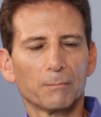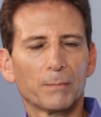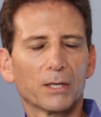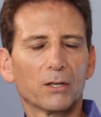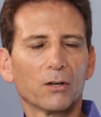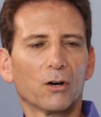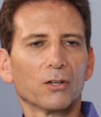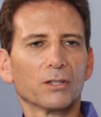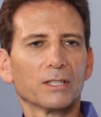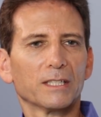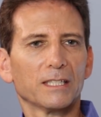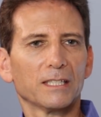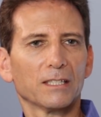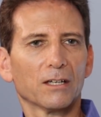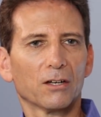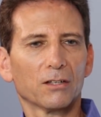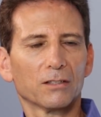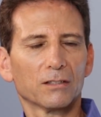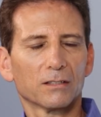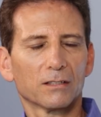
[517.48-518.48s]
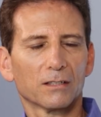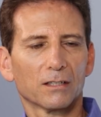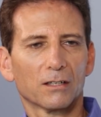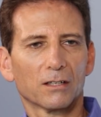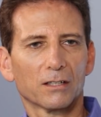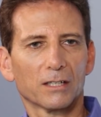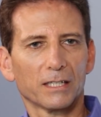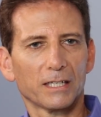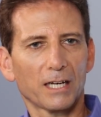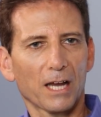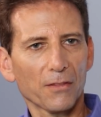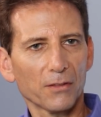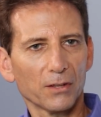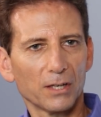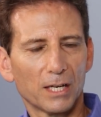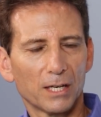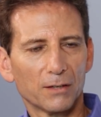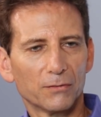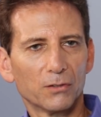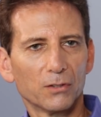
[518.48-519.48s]
but on another
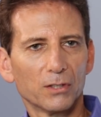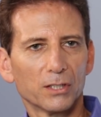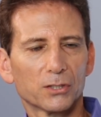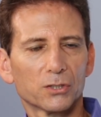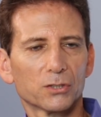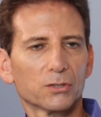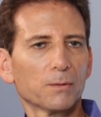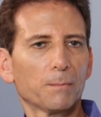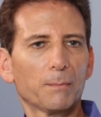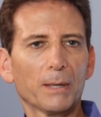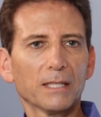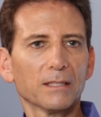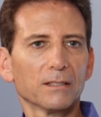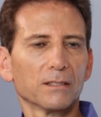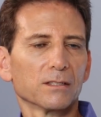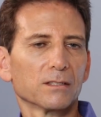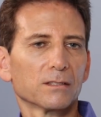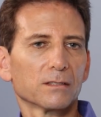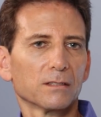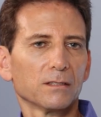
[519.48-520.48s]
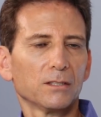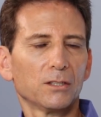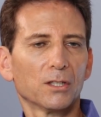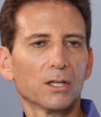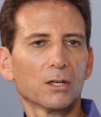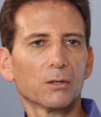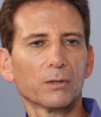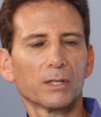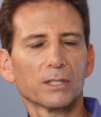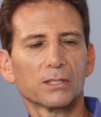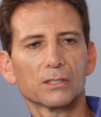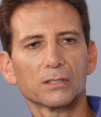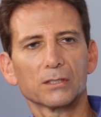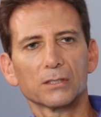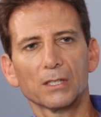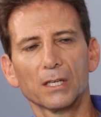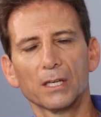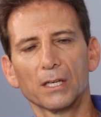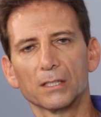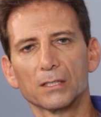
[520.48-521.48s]
level, it's stupendous. You know,
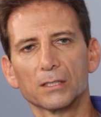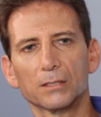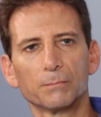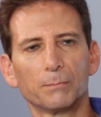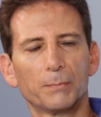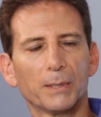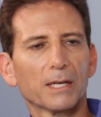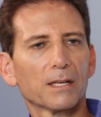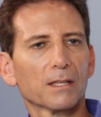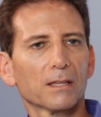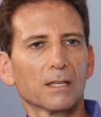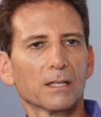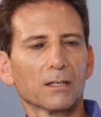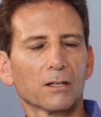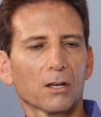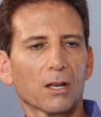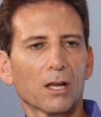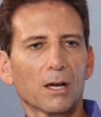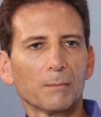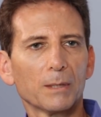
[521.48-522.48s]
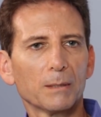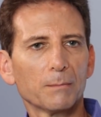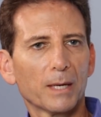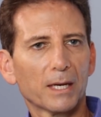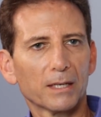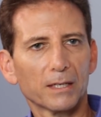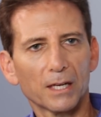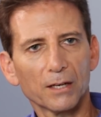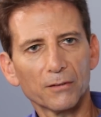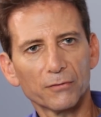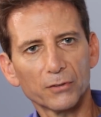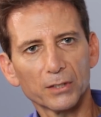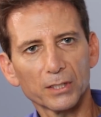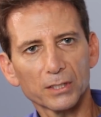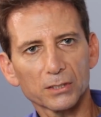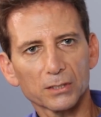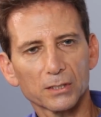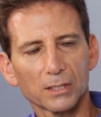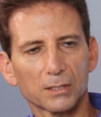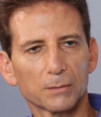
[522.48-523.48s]
it's better than climbing Mount
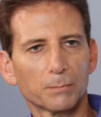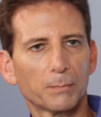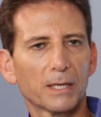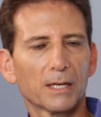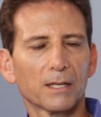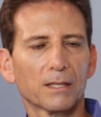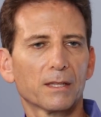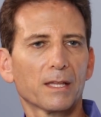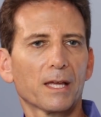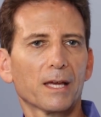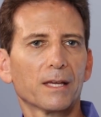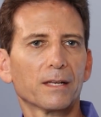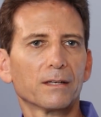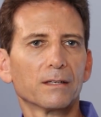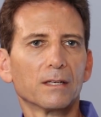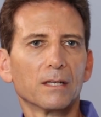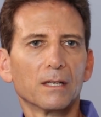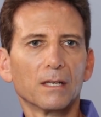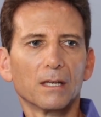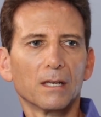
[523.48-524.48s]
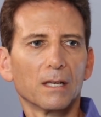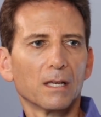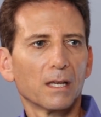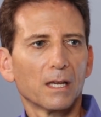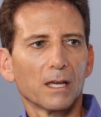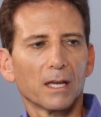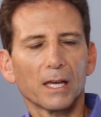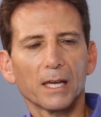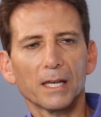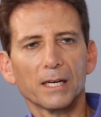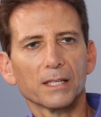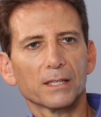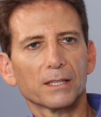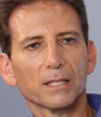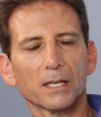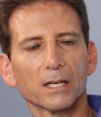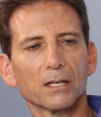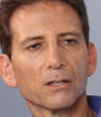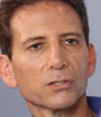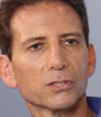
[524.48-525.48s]
Everest. It's better than
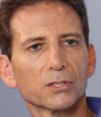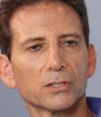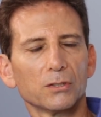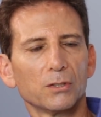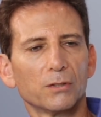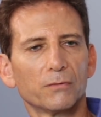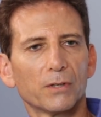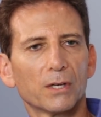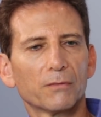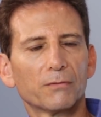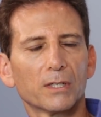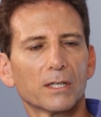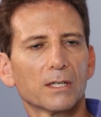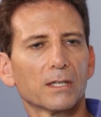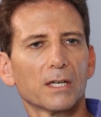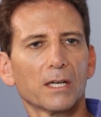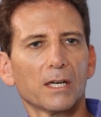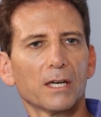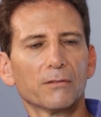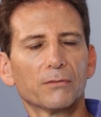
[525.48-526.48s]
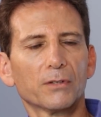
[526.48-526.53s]
anything else you've ever